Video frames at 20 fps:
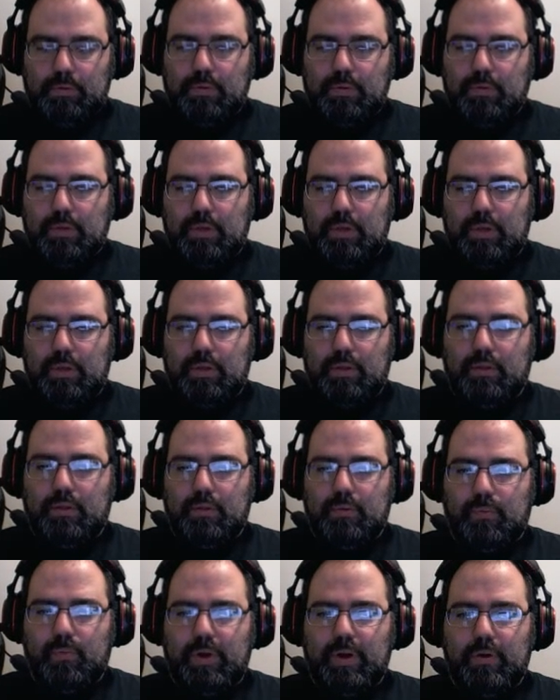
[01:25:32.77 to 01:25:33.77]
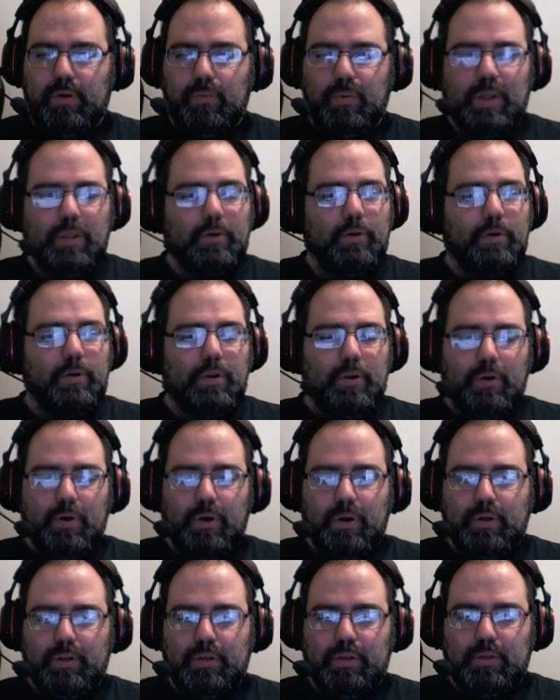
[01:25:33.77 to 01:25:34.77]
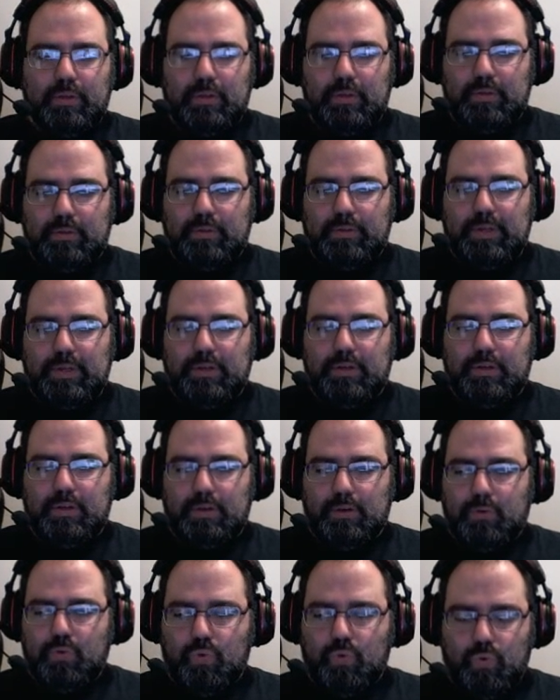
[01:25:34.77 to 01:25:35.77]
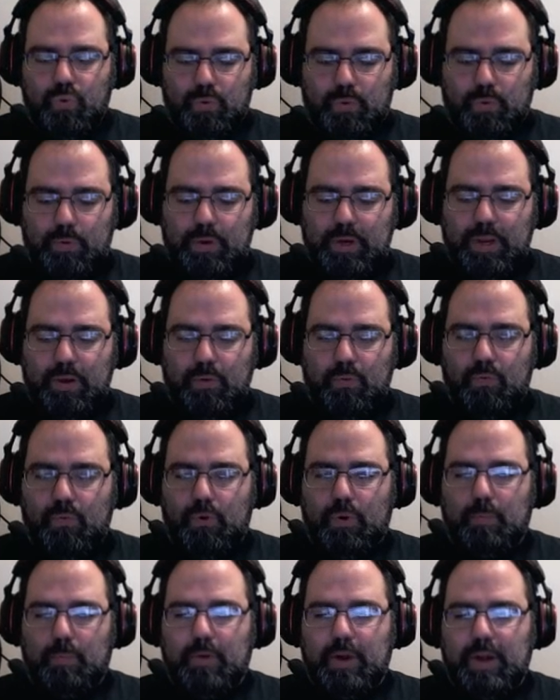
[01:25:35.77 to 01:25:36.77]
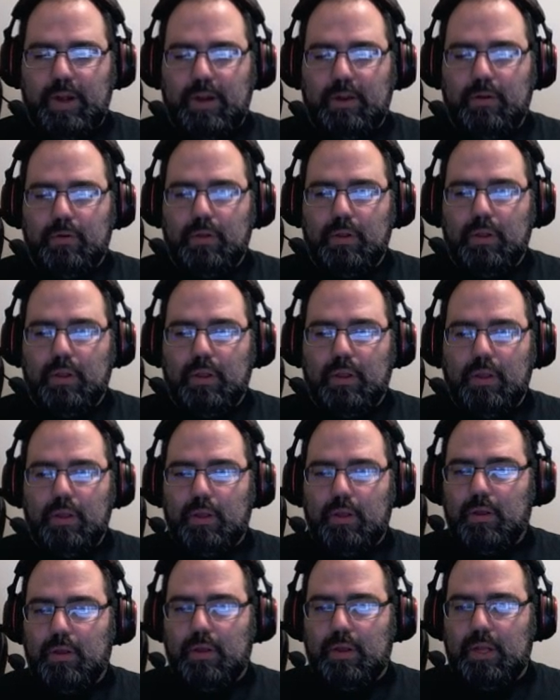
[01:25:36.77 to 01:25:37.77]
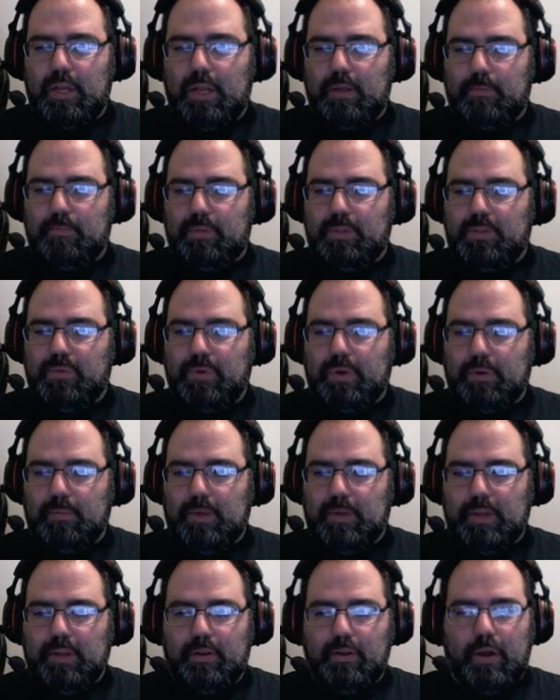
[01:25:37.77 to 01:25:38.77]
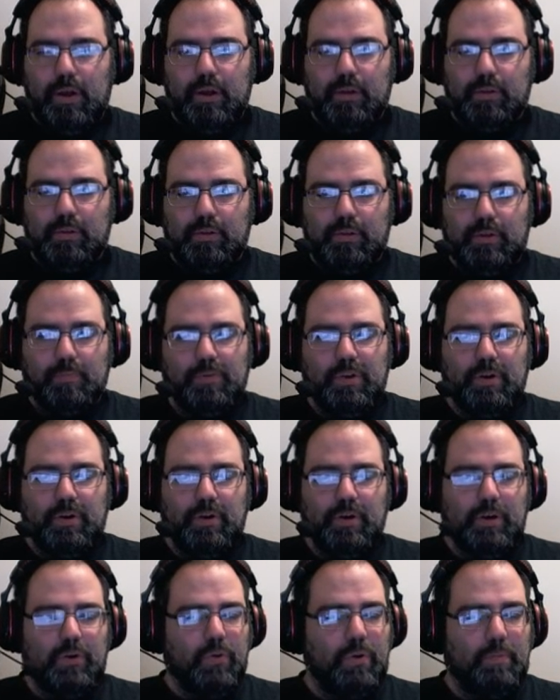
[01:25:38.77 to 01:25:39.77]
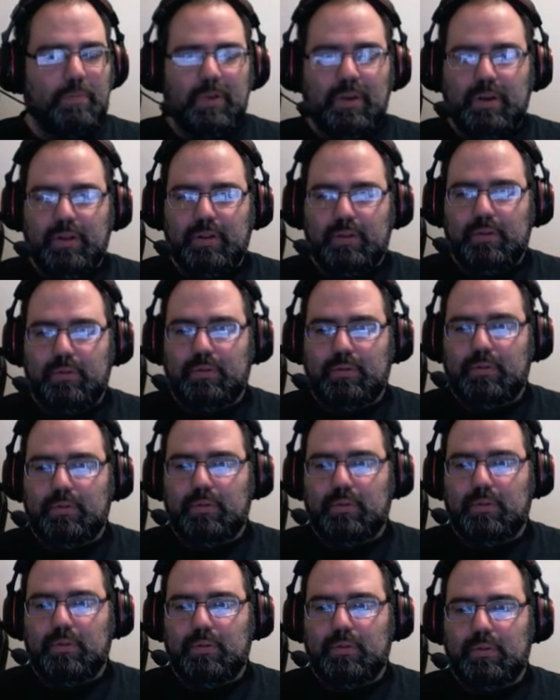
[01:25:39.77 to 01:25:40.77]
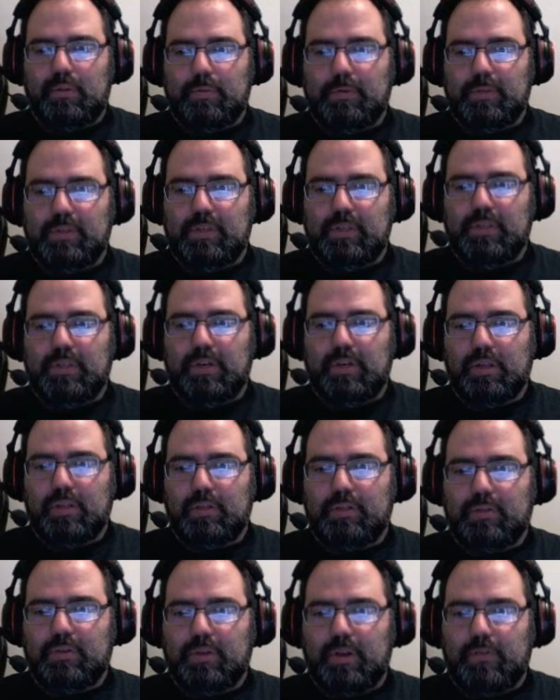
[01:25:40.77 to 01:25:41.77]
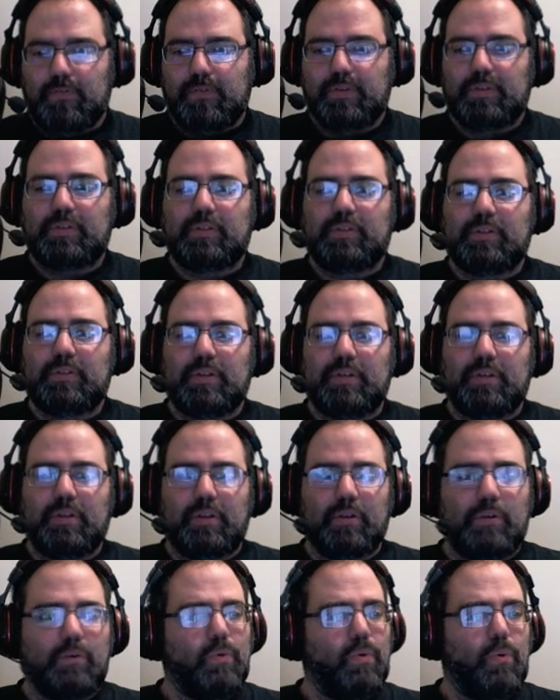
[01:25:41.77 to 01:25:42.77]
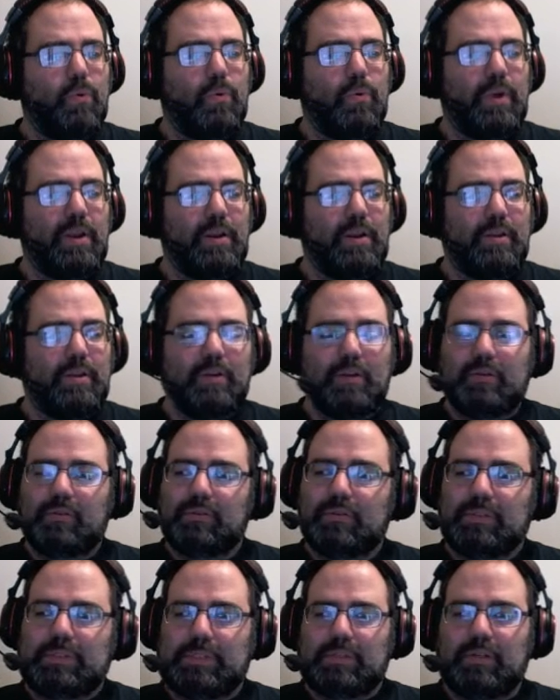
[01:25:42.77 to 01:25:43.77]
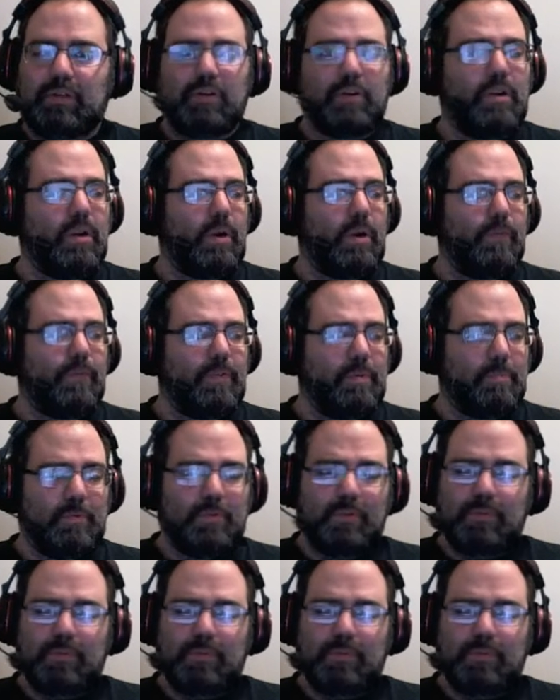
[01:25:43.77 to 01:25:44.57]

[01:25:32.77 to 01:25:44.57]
And the weird weather in New York, it's actually quite warm right now. Um, between my uh, computer equipment and the positioning of this office, it's actually quite uncomfortable.